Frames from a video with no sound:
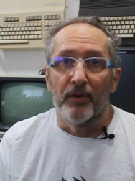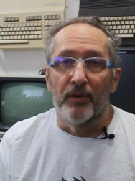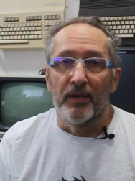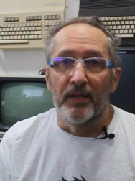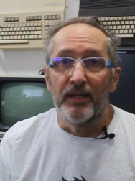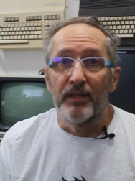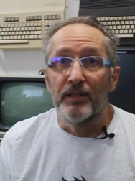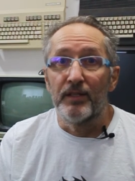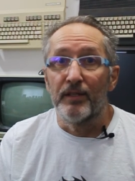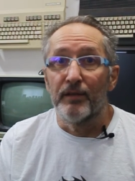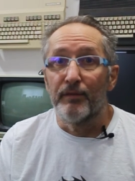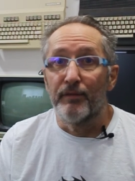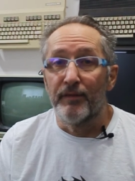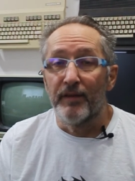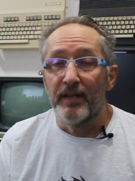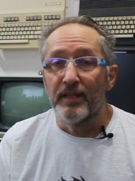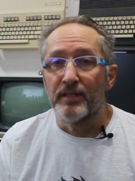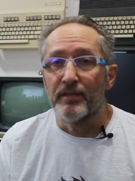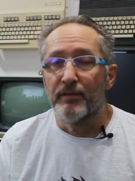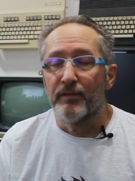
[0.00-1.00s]
into the
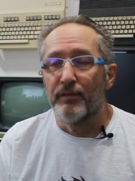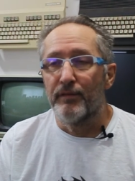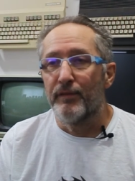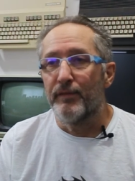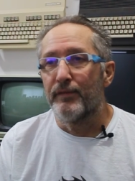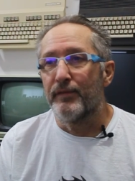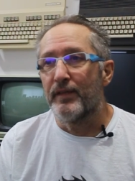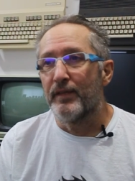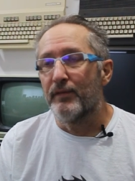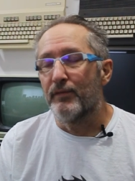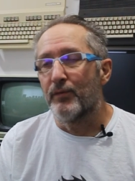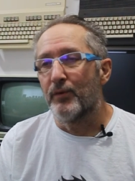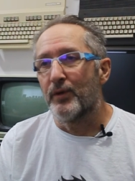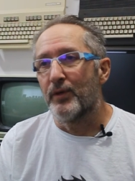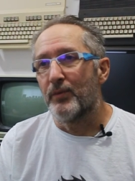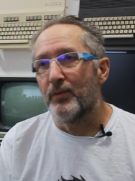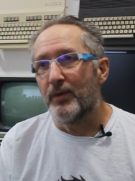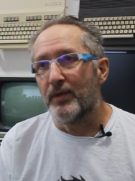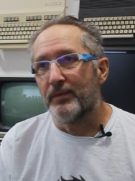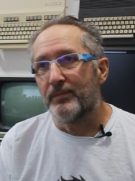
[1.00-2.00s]
face of a
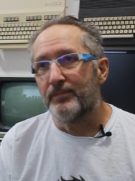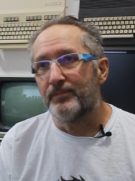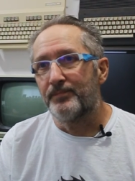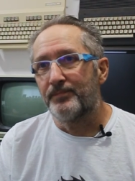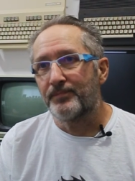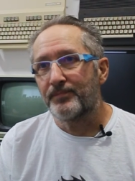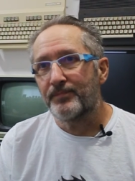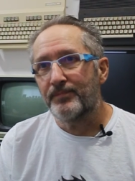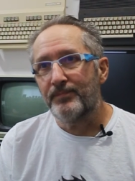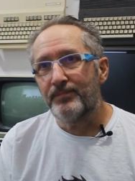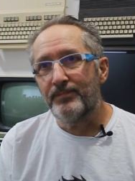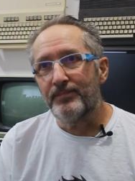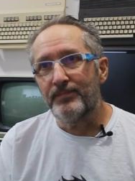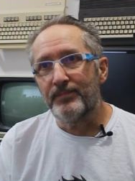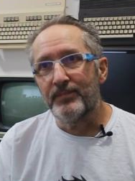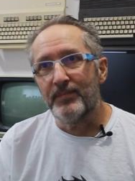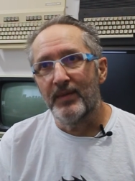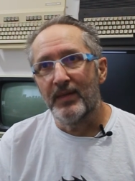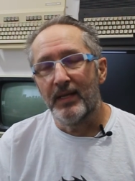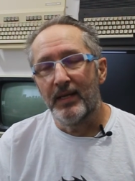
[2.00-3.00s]
1541.
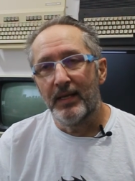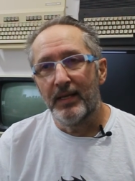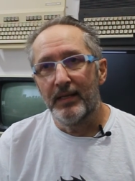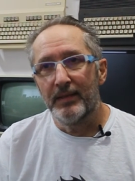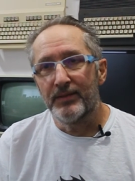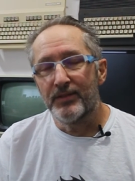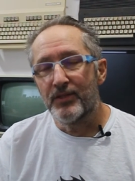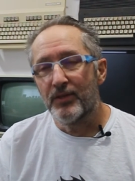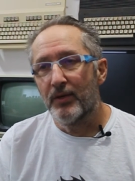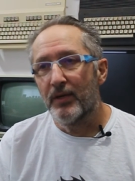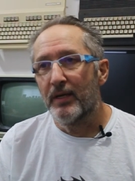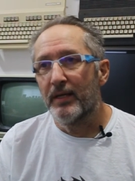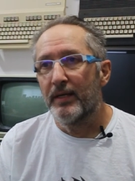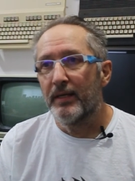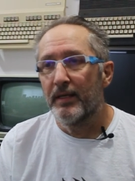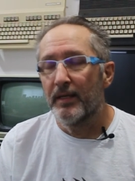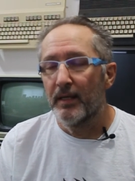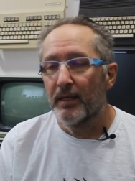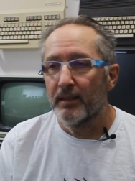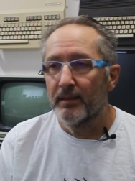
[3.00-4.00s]
So
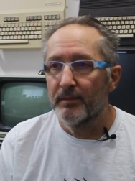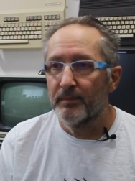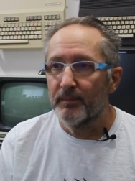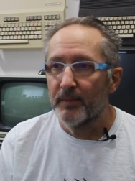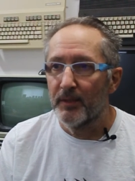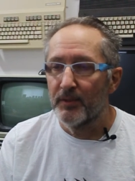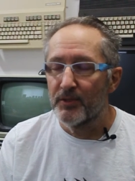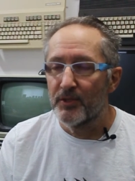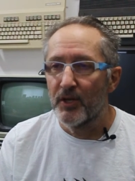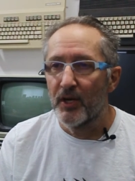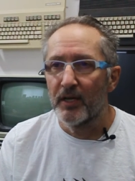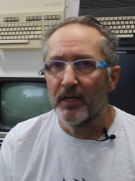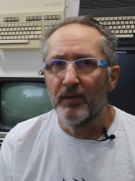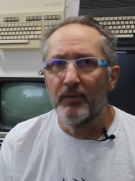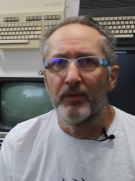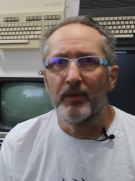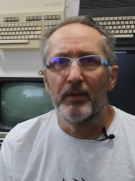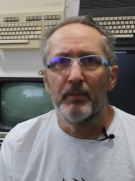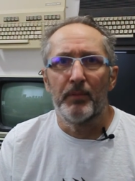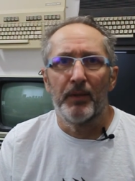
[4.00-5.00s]
I was talking
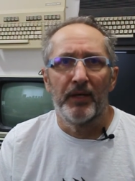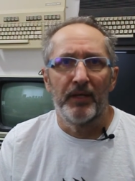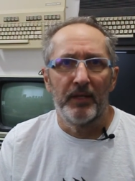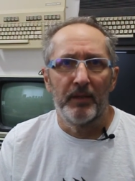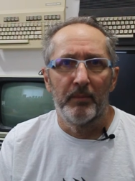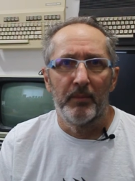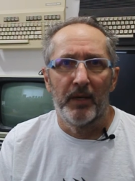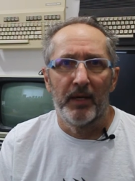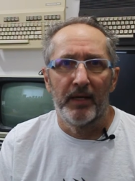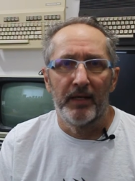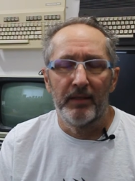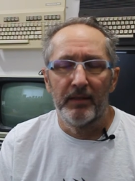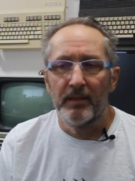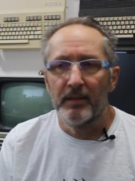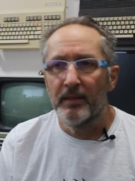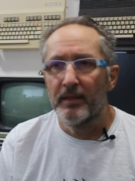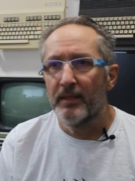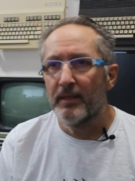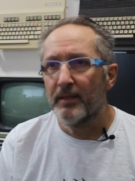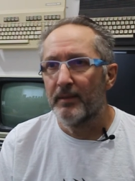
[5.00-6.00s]
with a buddy of mine,
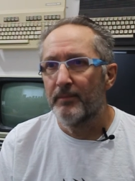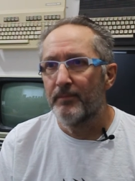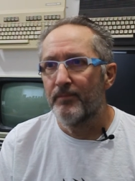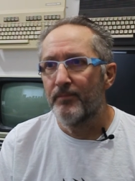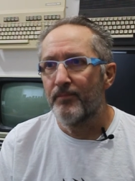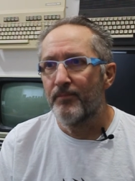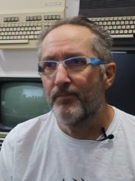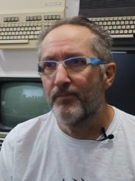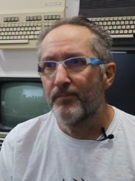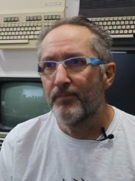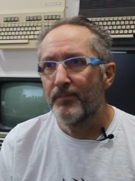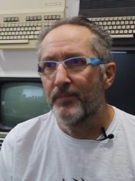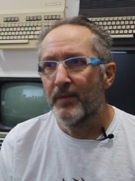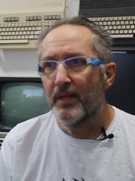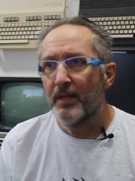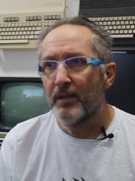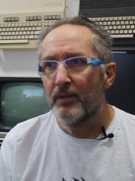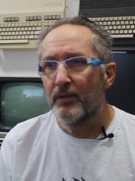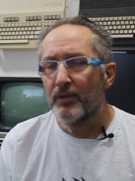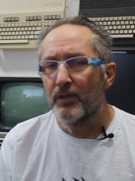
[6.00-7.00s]

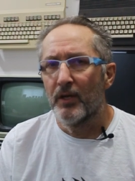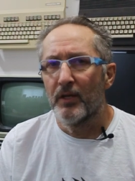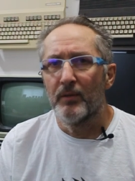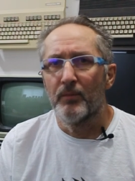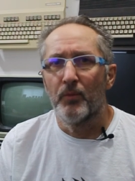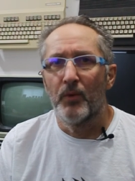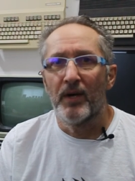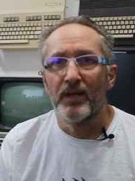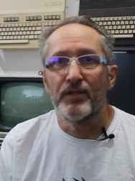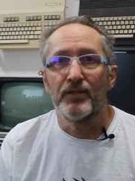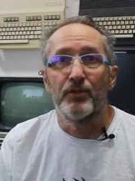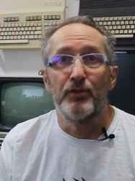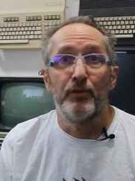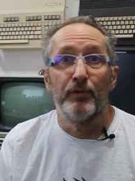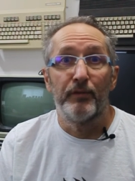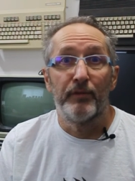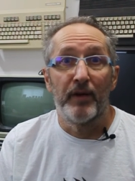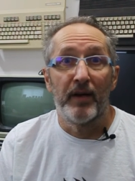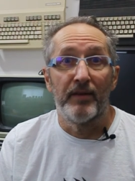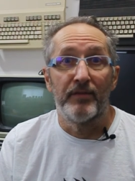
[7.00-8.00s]
call him West
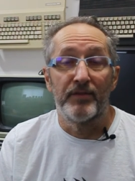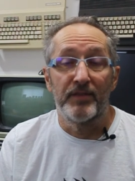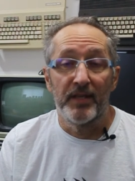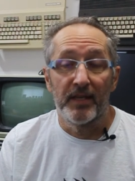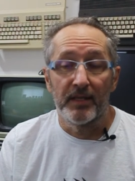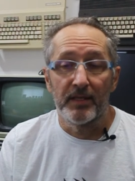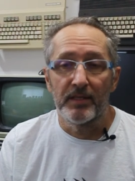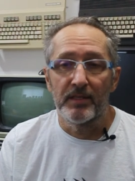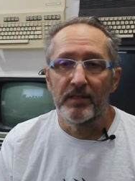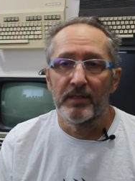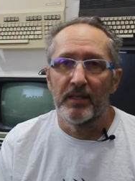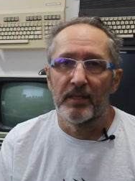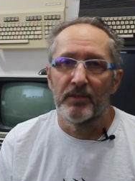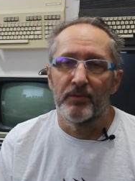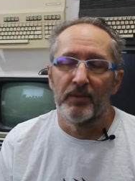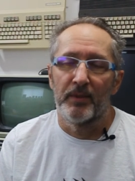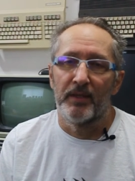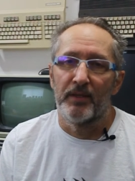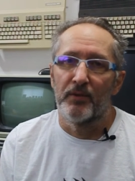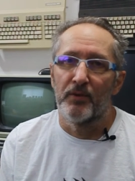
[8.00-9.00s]
256. That's
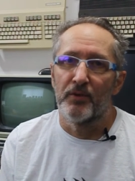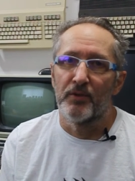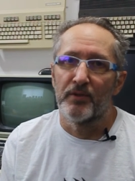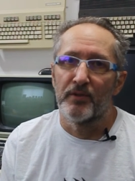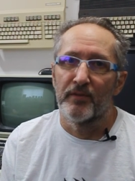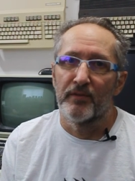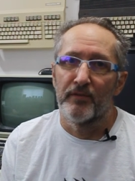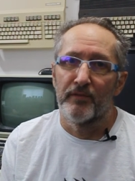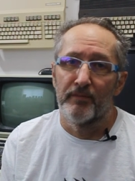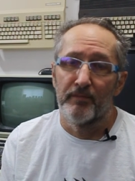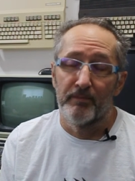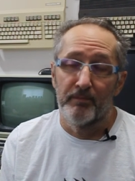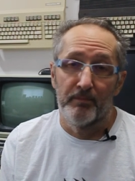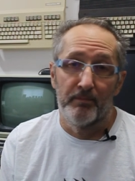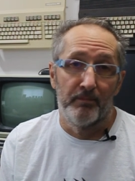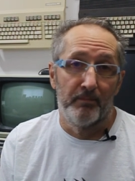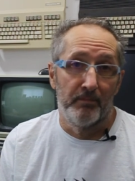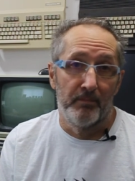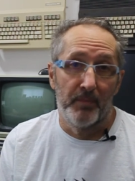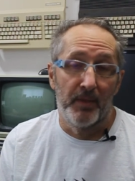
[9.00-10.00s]
what he goes
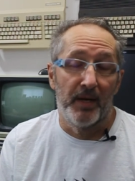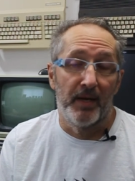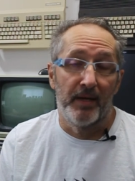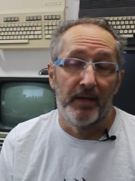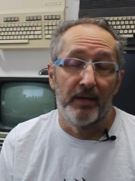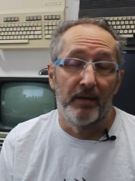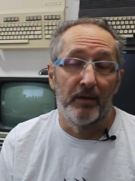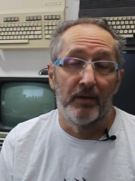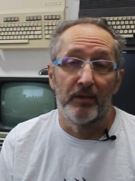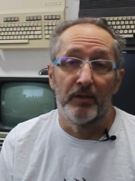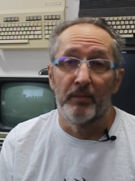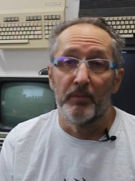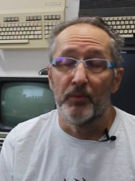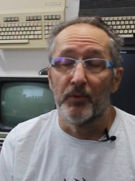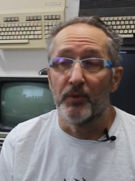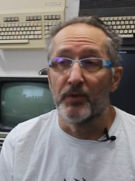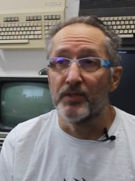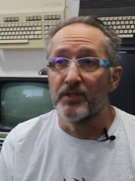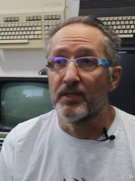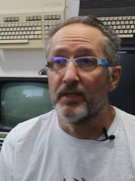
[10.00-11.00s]
by on the
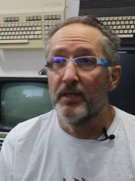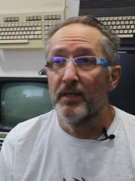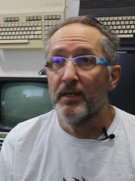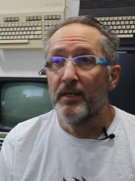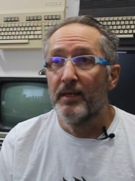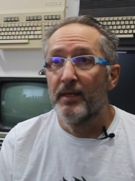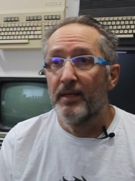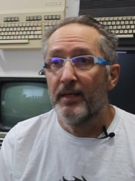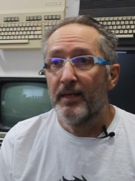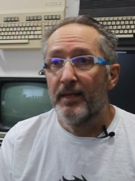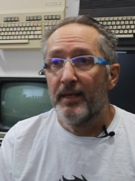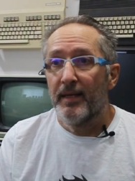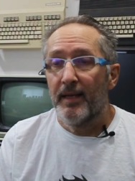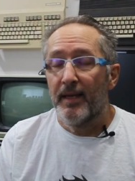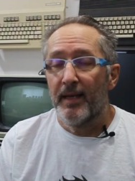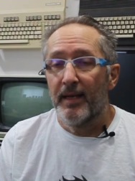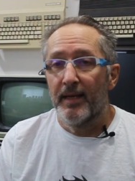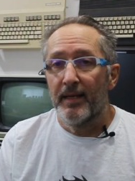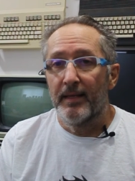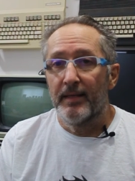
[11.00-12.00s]
boards,
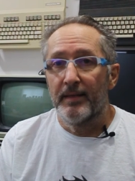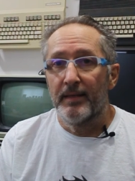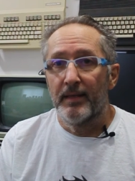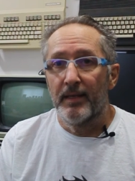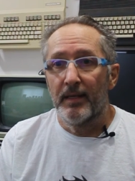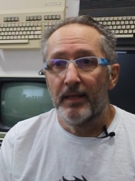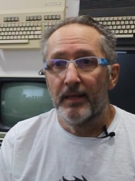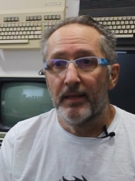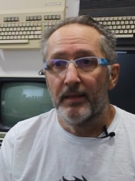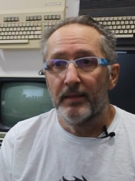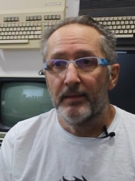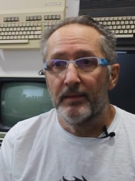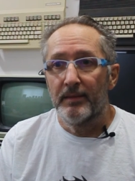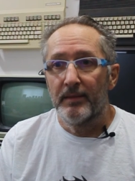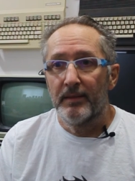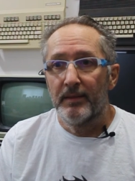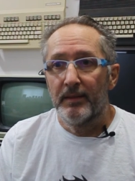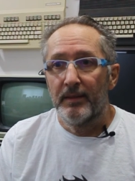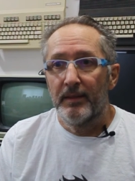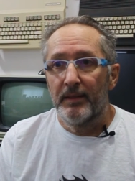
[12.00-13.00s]
and
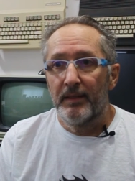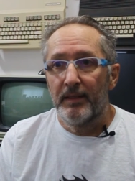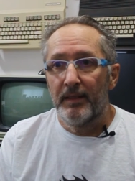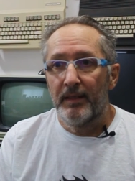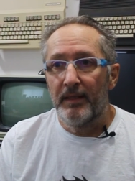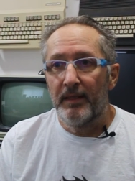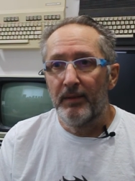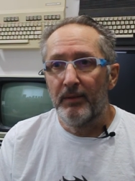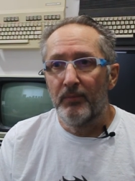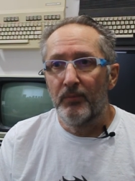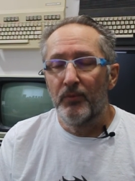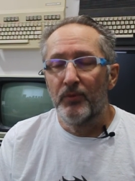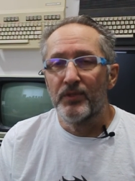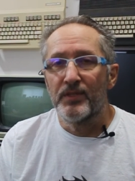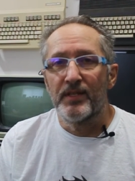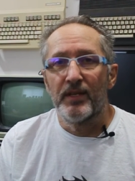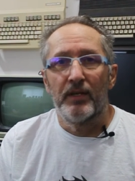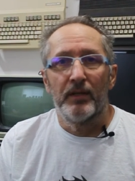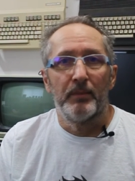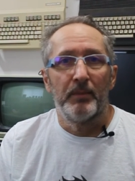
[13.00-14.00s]
he was
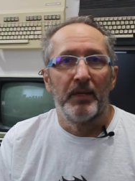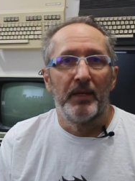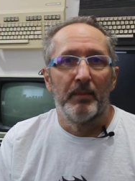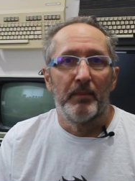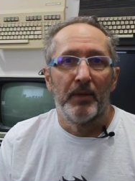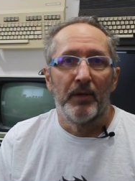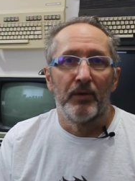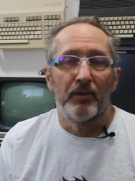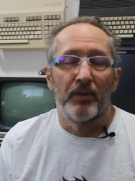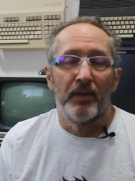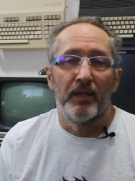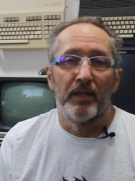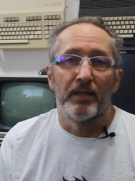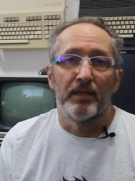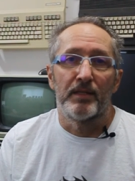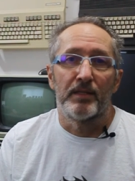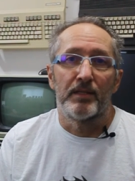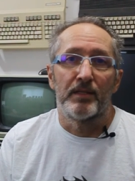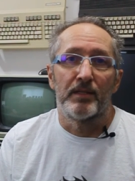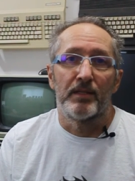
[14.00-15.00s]
telling me about
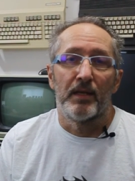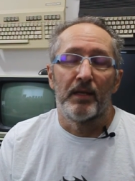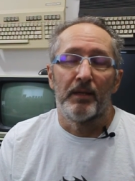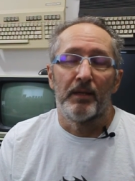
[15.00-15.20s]
this